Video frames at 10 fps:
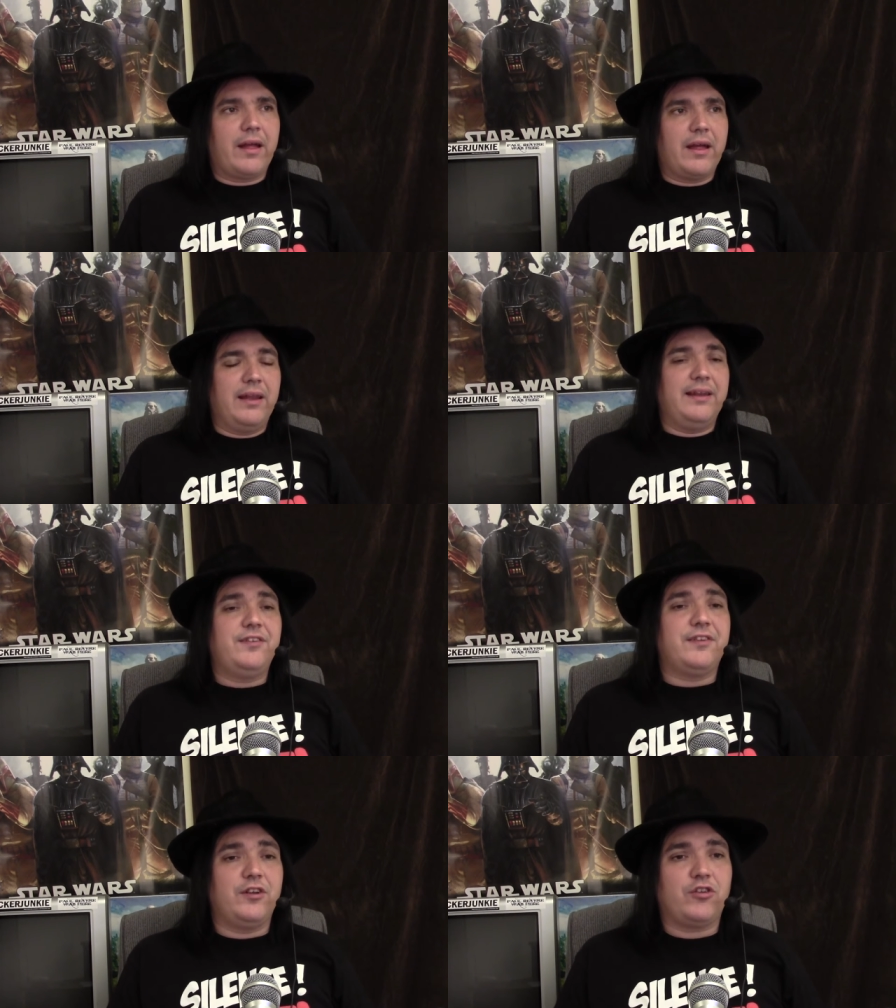at
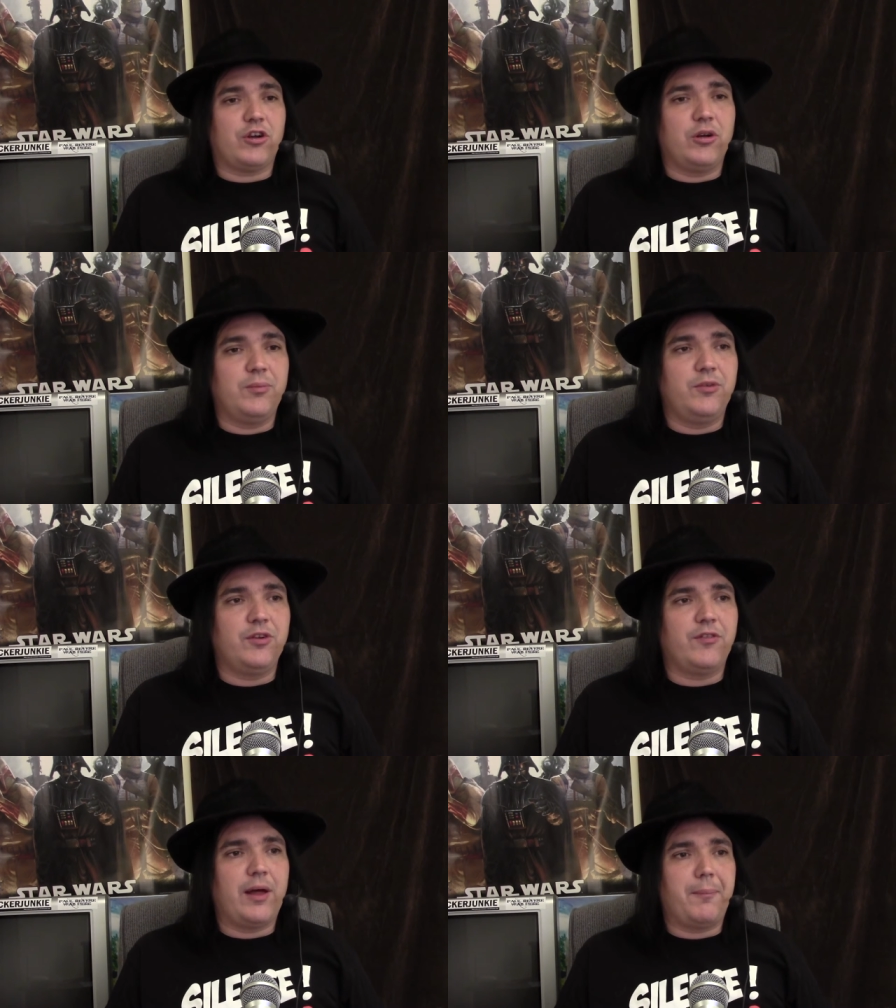least in terms
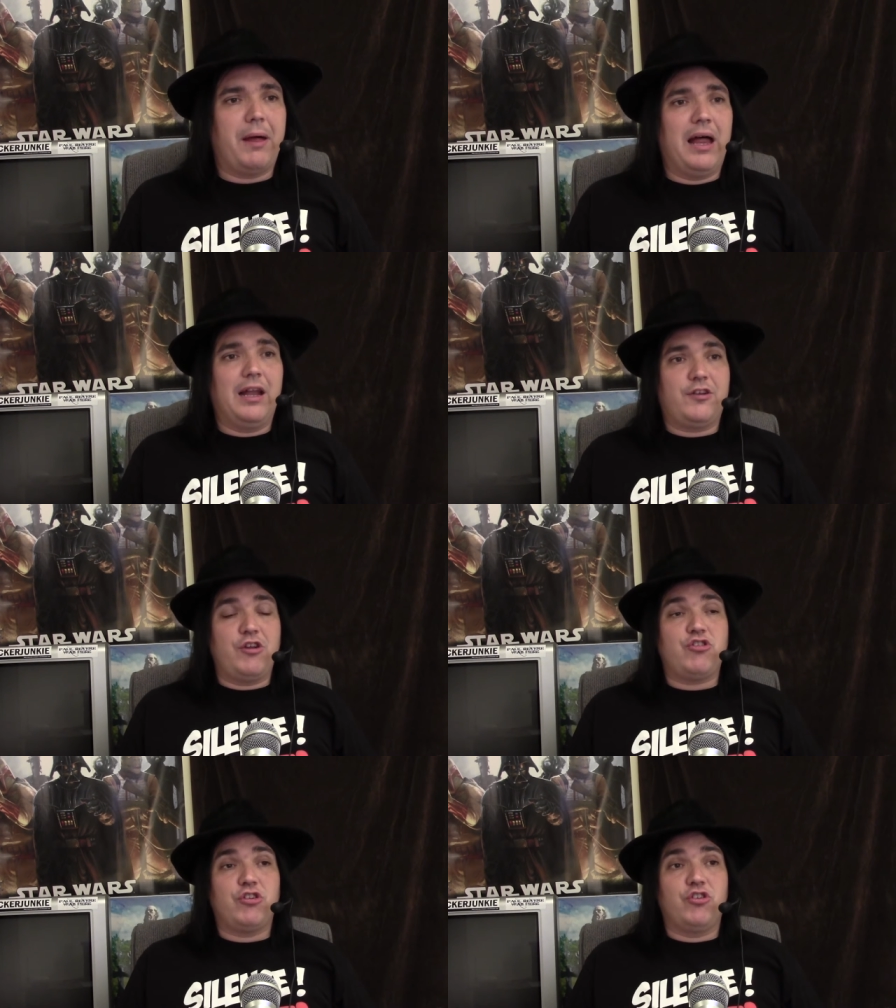of uh,
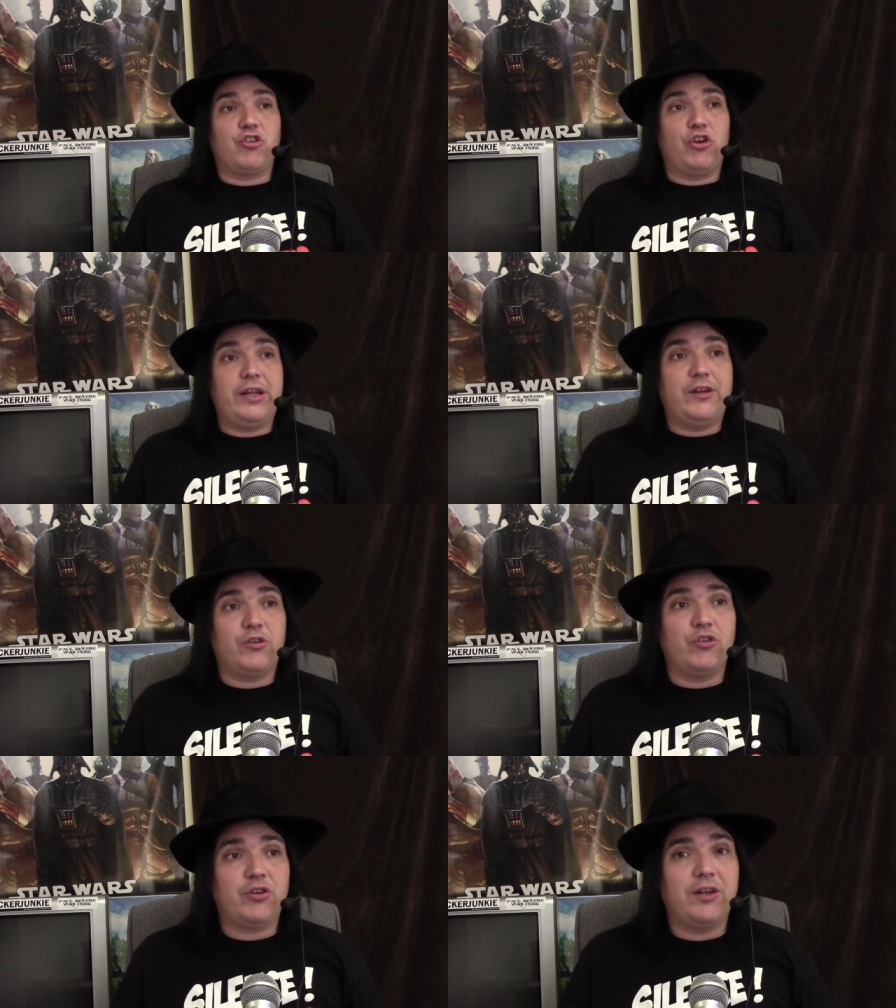politicians and
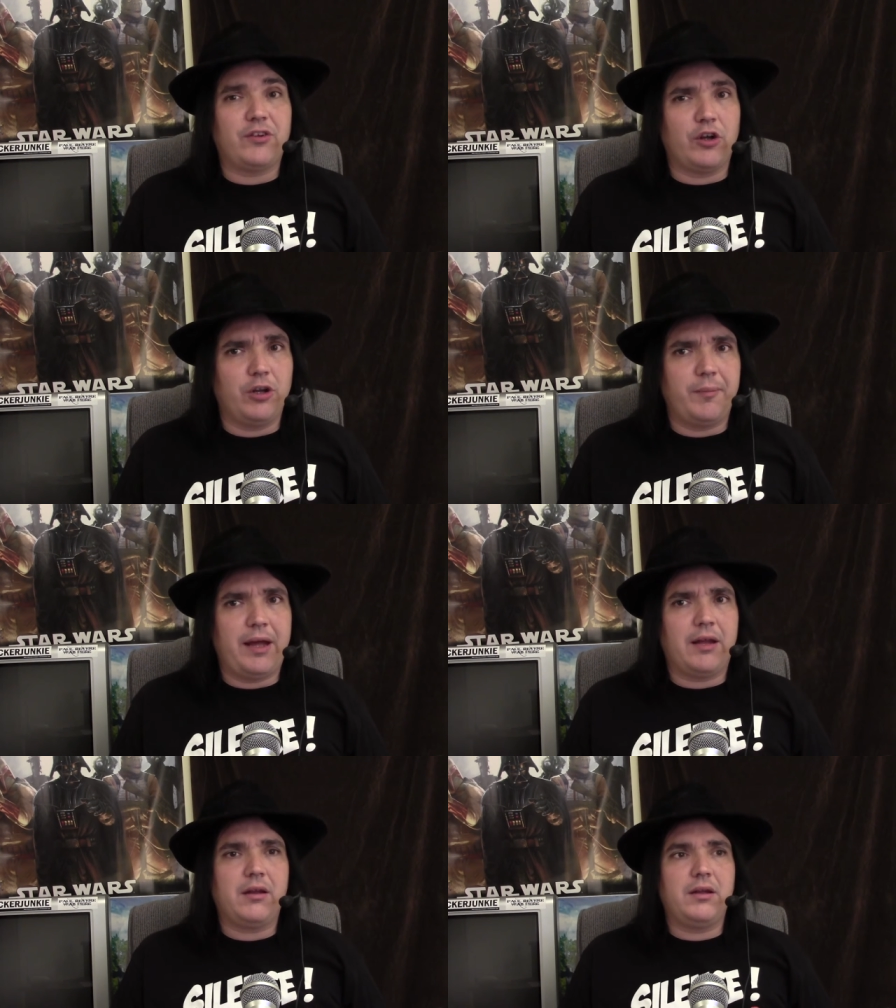leaders, is a good
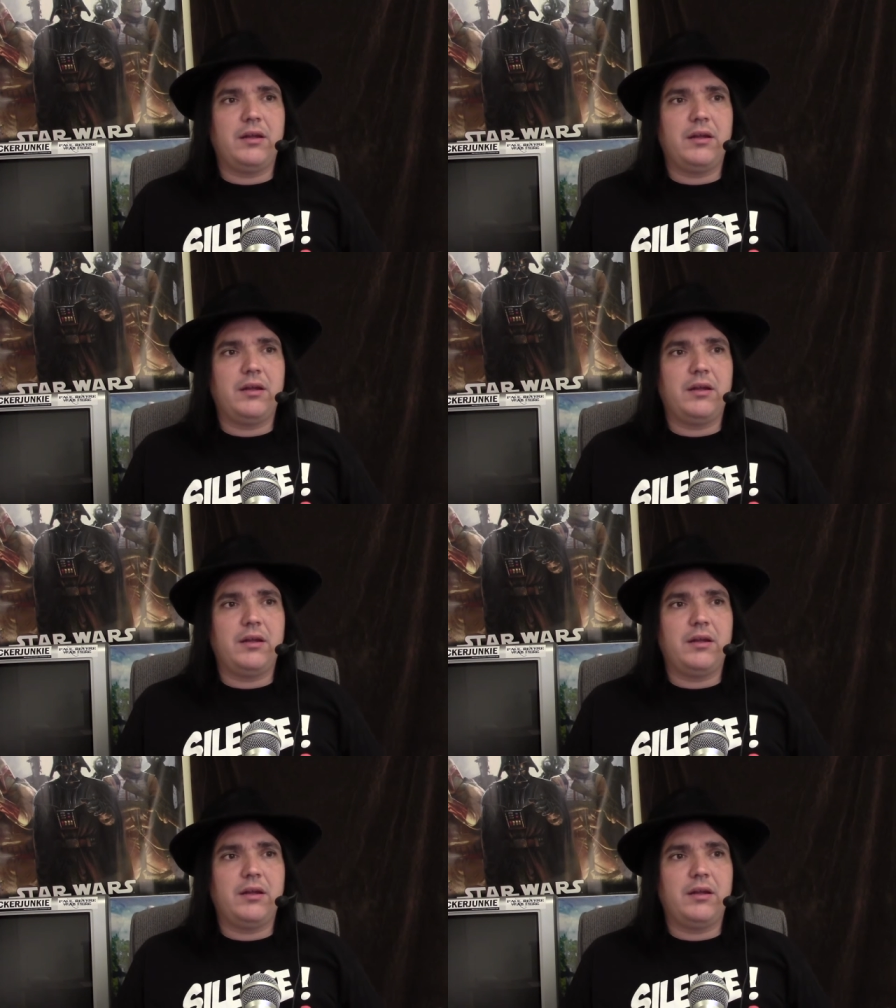man.